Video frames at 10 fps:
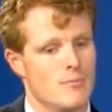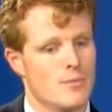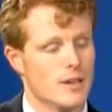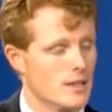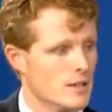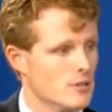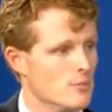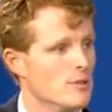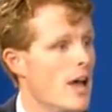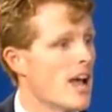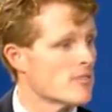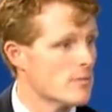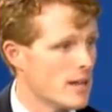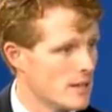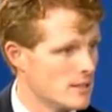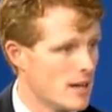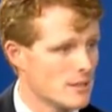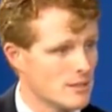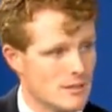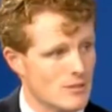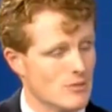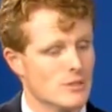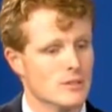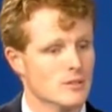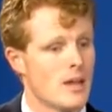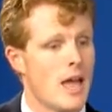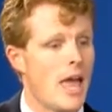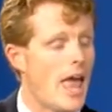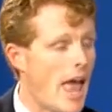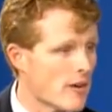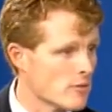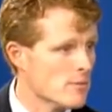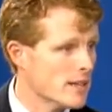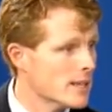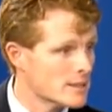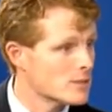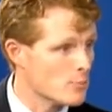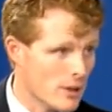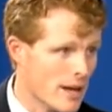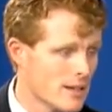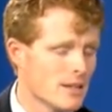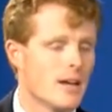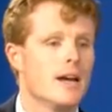they can contribute, everybody has the access to those skills, everybody gets to play.